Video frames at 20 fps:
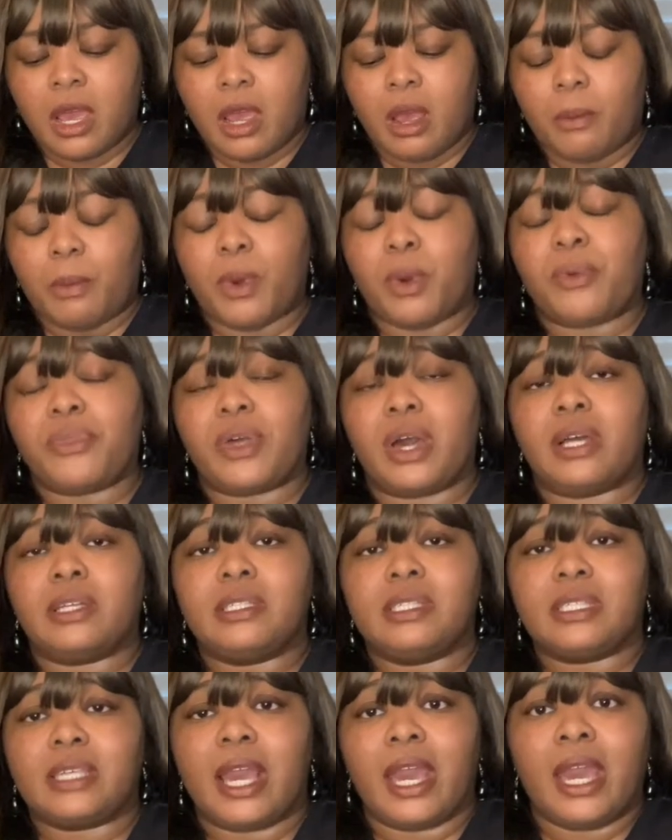both
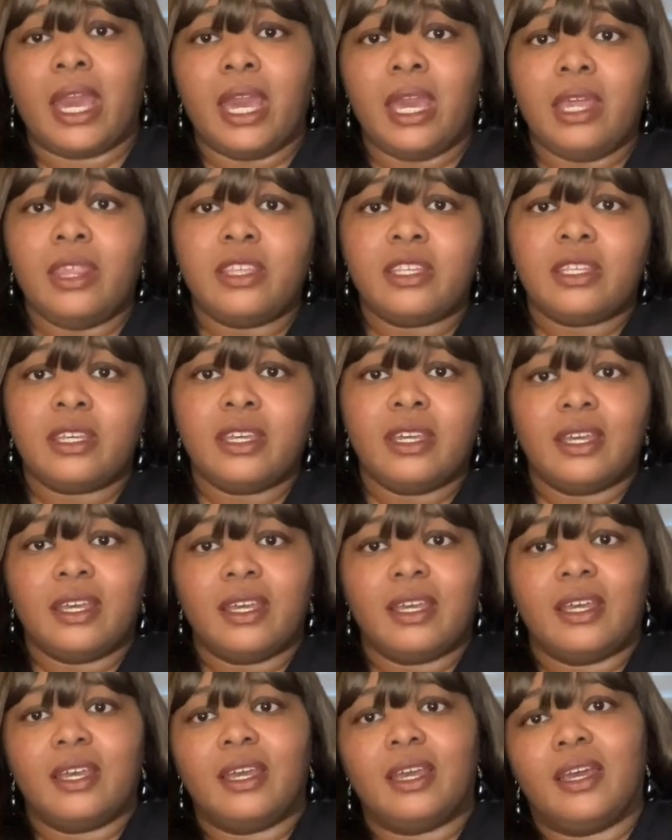unscathed
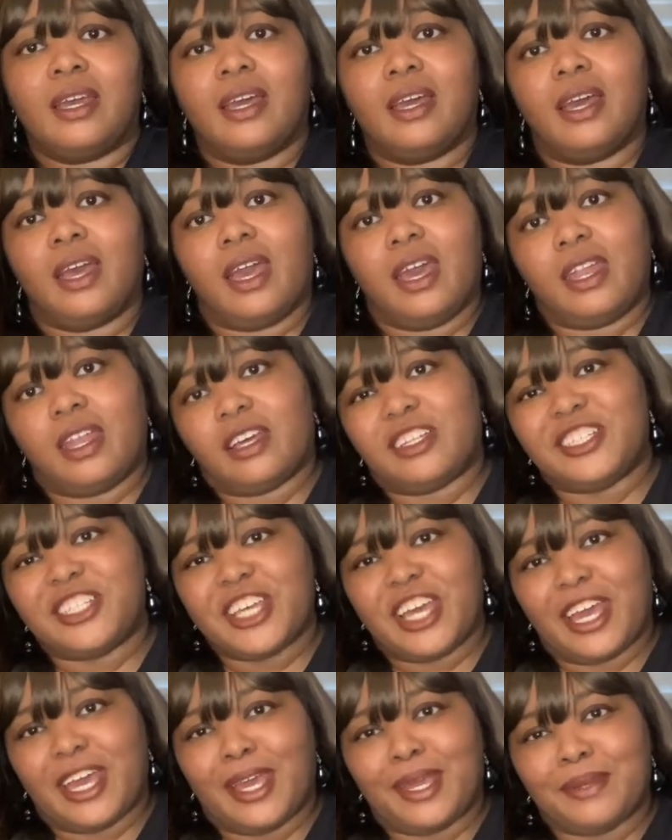and
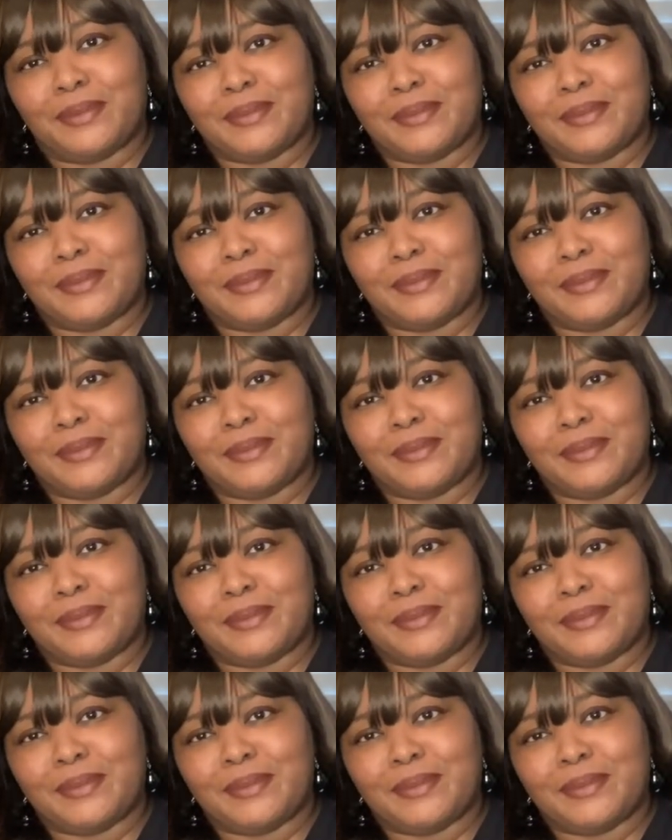untamed.